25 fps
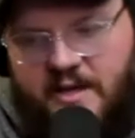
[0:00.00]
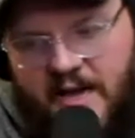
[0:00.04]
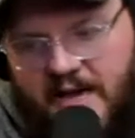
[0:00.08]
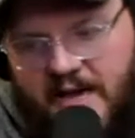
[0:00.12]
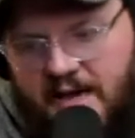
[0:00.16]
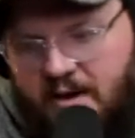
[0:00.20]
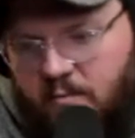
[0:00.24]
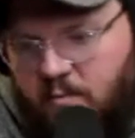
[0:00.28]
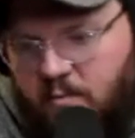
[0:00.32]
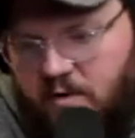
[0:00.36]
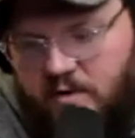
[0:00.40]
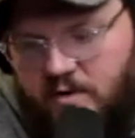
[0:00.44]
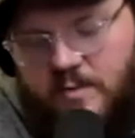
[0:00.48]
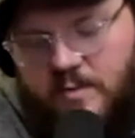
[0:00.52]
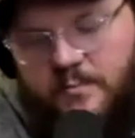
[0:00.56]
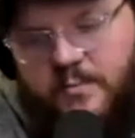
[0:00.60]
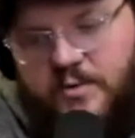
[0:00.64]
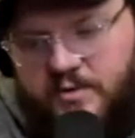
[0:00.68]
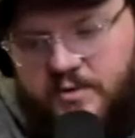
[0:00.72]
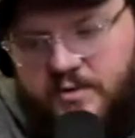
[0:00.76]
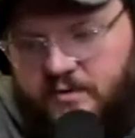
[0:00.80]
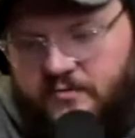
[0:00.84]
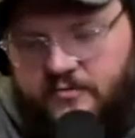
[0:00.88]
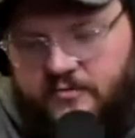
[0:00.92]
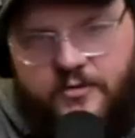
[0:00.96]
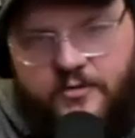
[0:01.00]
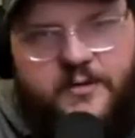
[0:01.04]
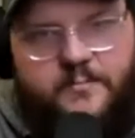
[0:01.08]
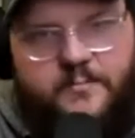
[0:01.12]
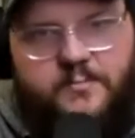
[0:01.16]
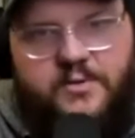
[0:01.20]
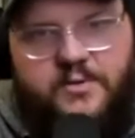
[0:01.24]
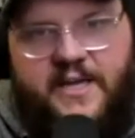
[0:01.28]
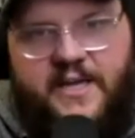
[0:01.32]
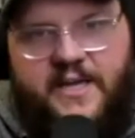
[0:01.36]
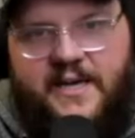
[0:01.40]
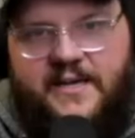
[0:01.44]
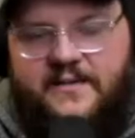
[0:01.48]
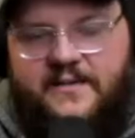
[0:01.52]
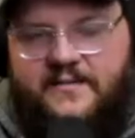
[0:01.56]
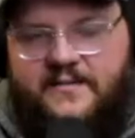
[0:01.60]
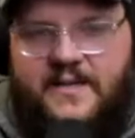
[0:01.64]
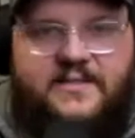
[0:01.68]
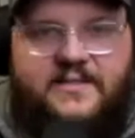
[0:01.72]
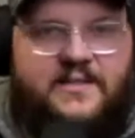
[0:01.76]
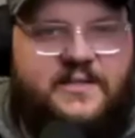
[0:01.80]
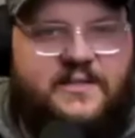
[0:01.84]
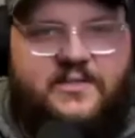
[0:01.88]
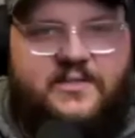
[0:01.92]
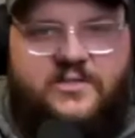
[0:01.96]
hey, we're going to put a free plan and that's
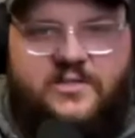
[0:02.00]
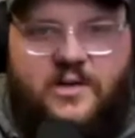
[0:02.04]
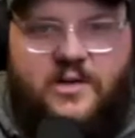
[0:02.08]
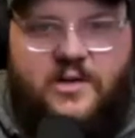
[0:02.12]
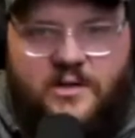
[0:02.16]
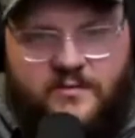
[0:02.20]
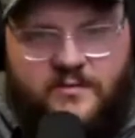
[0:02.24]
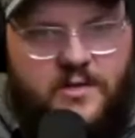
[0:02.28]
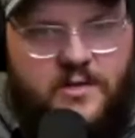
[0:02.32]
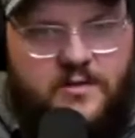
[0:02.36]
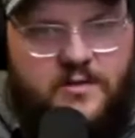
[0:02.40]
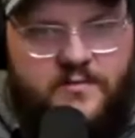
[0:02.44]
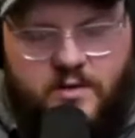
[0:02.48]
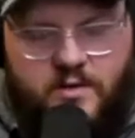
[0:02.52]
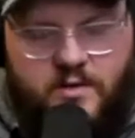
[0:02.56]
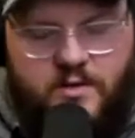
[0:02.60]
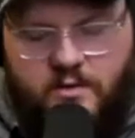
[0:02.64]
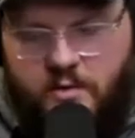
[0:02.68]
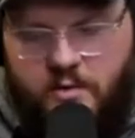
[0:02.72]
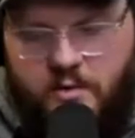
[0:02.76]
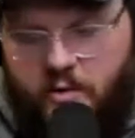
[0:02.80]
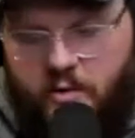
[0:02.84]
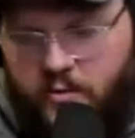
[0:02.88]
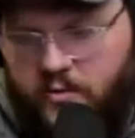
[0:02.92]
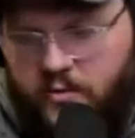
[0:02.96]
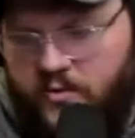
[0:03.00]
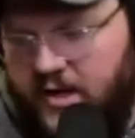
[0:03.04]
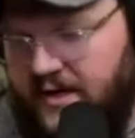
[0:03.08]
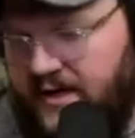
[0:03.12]
going to solve all of our growth.